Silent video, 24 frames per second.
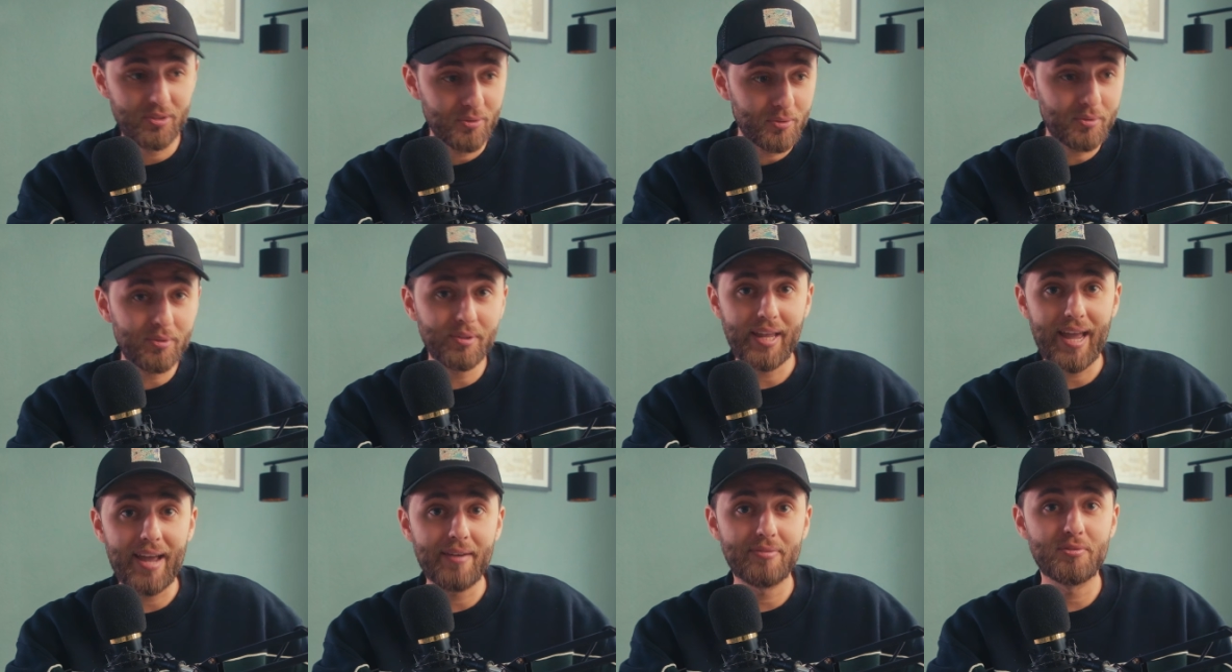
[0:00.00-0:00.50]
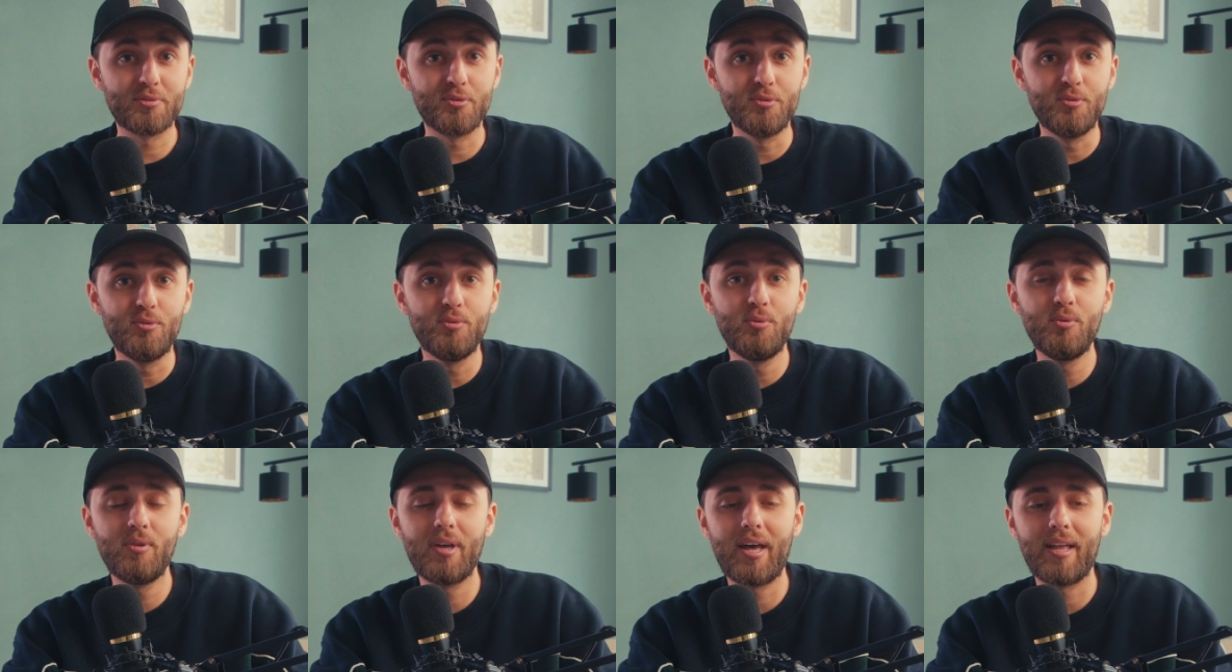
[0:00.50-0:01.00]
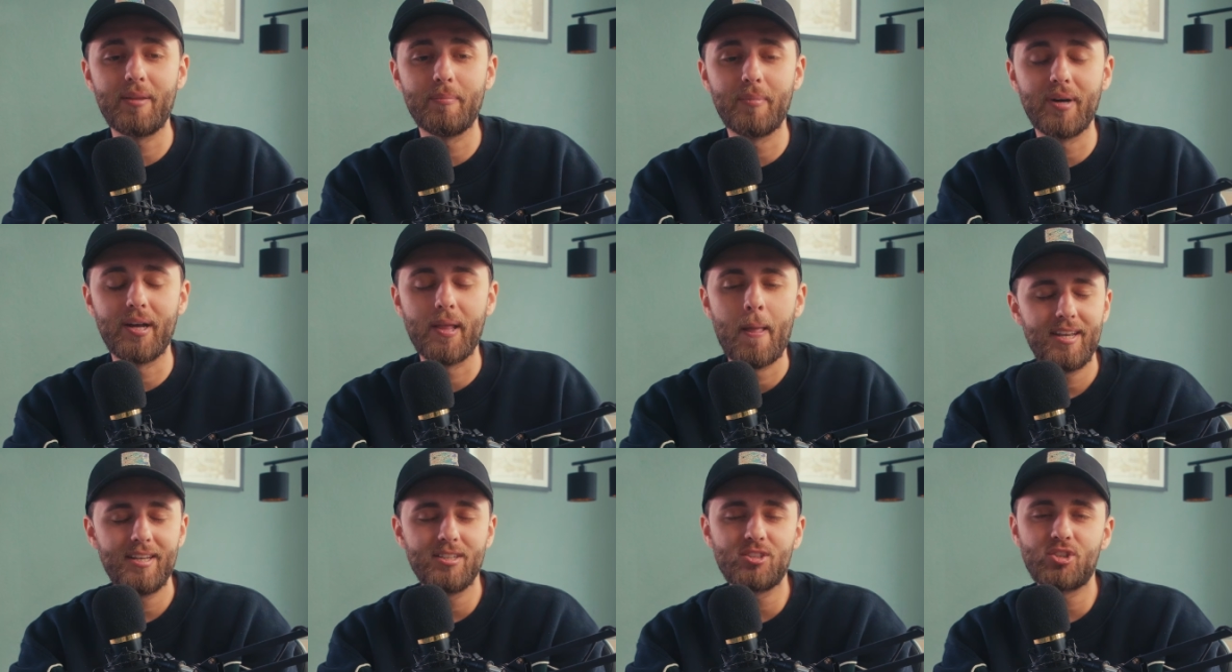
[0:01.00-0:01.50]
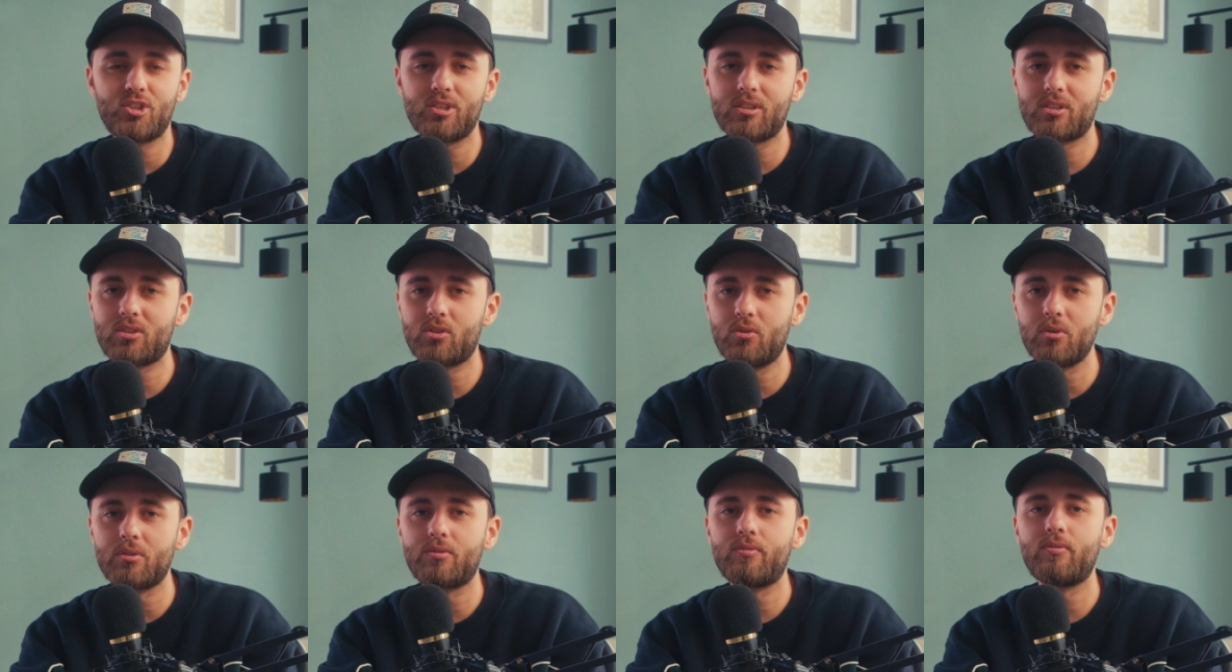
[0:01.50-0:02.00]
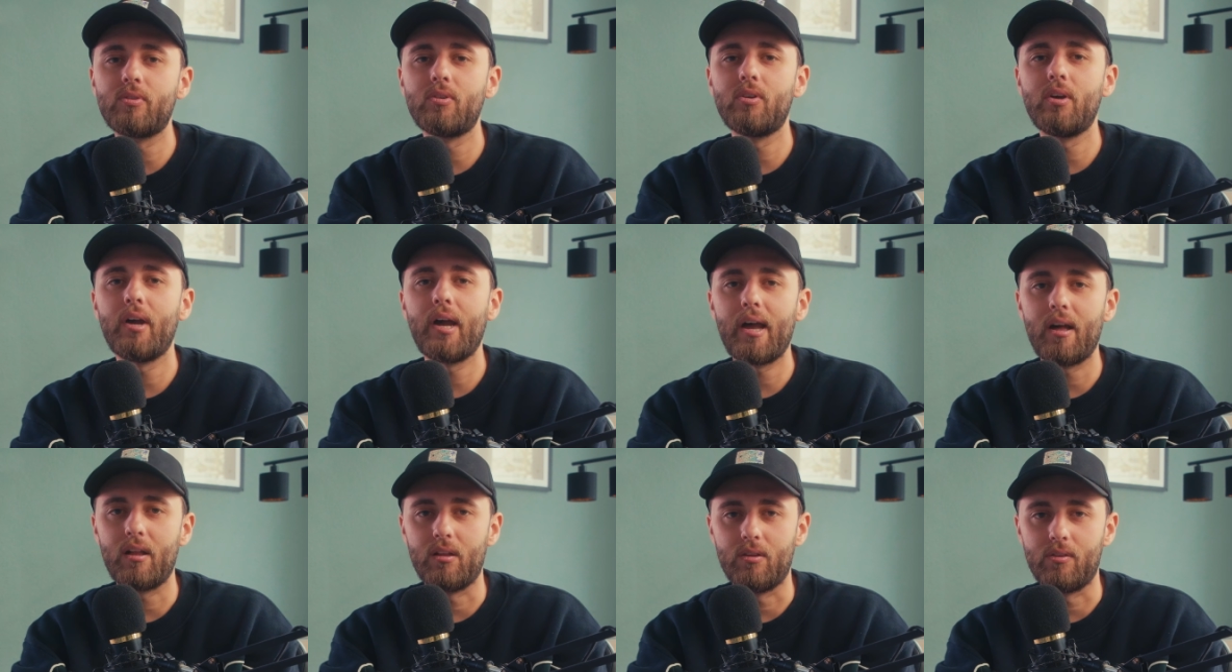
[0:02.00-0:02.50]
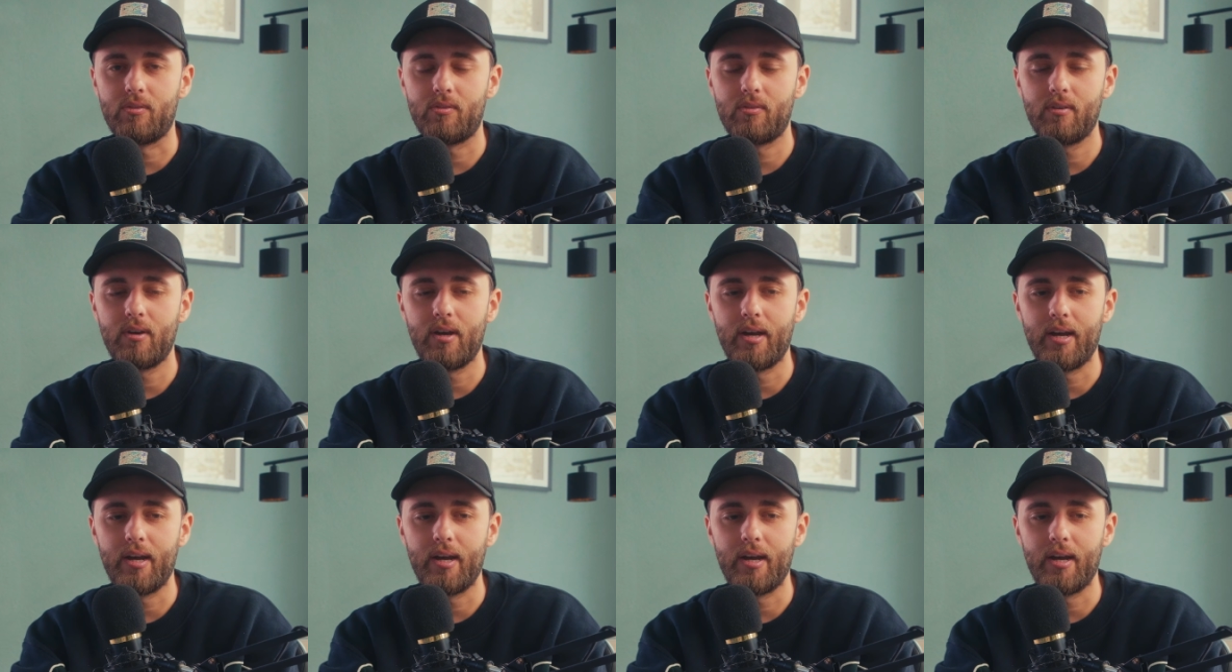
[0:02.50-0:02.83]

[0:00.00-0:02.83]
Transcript: You don't have to do that, but it's just good for your health.